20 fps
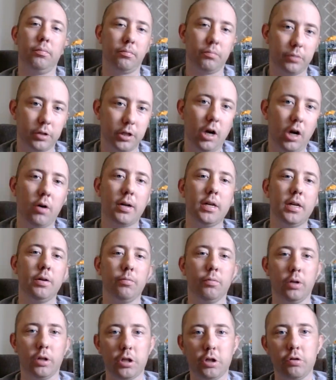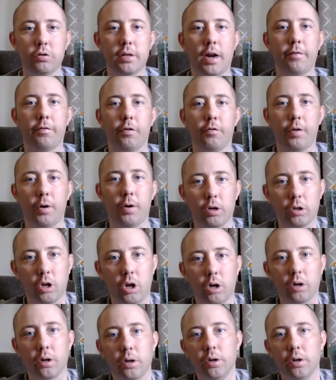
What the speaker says: So he didn't really use that for very long.